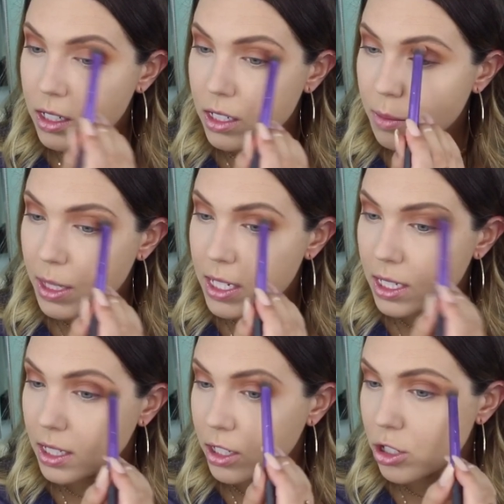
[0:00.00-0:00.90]
to
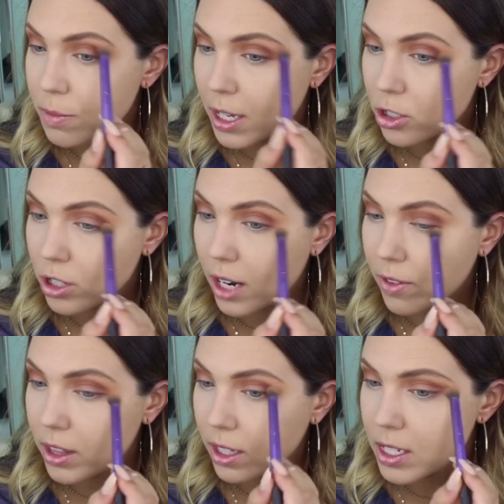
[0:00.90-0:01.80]
basically just make sure
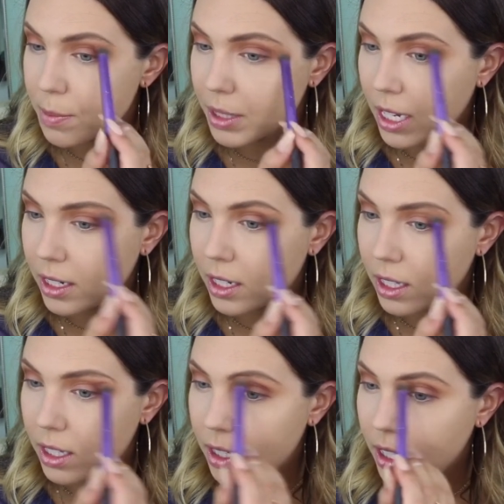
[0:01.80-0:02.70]
everything is
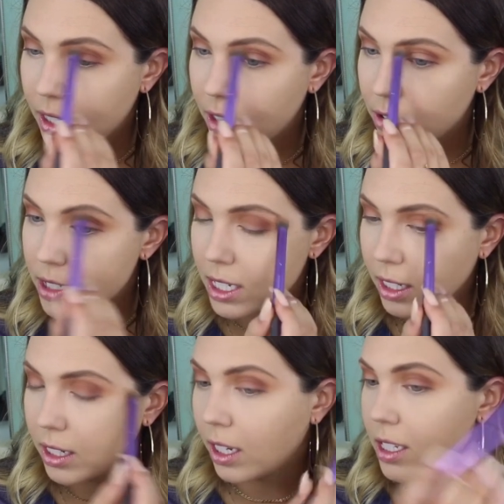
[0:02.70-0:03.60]
blended and looks
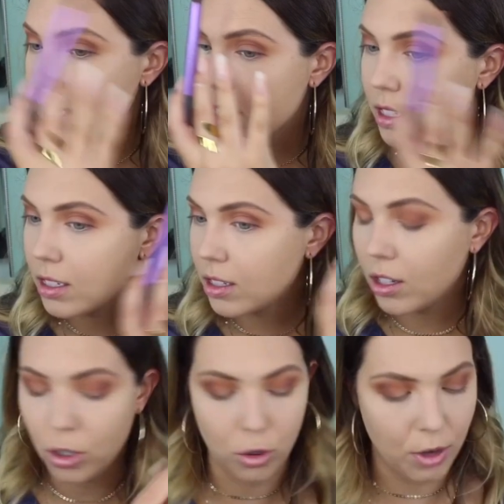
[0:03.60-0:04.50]
like a nice
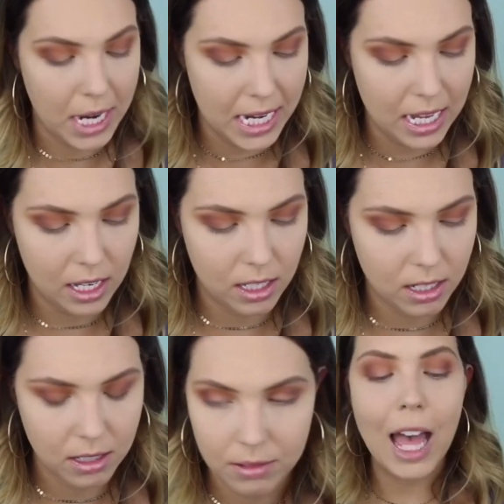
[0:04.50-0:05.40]

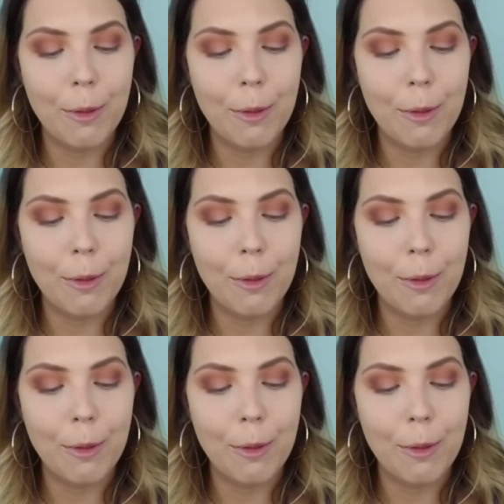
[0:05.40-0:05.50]
gradient.